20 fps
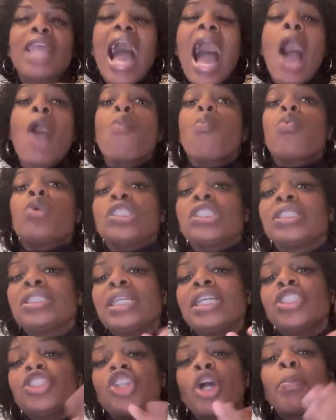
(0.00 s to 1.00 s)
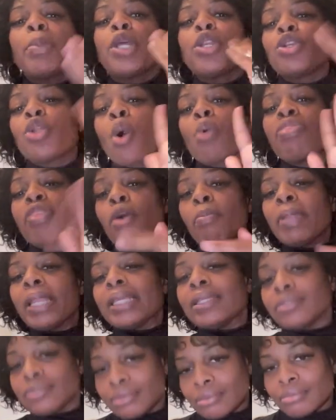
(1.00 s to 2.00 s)
I wish the interpreter knows their
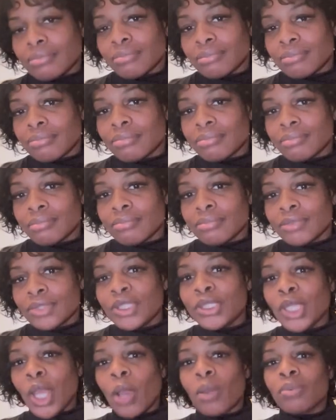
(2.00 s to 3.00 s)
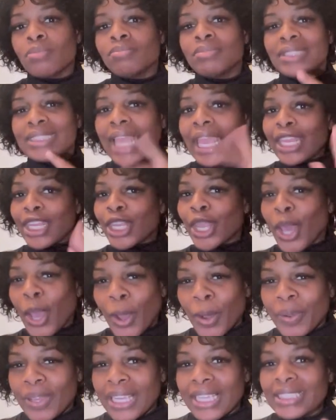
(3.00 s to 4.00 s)
place. They
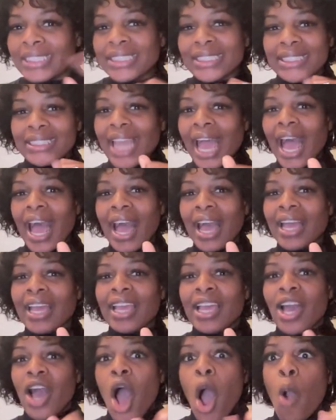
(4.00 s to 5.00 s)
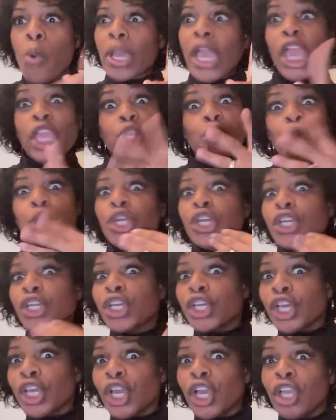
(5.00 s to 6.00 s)
know it's not okay. You look
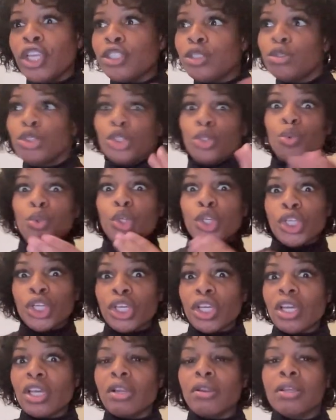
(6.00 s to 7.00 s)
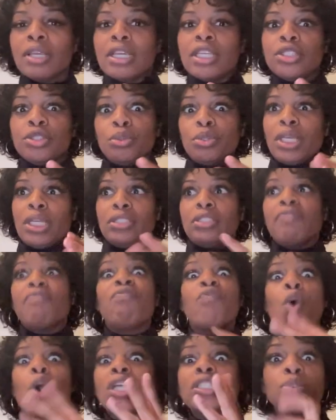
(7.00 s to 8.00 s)
good, you do good, you can
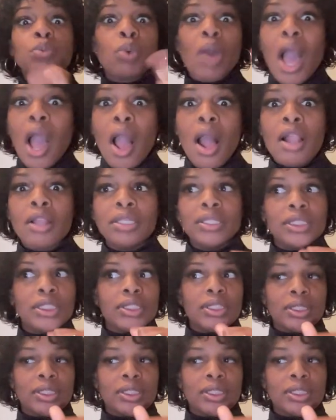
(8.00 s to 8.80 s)
voice well.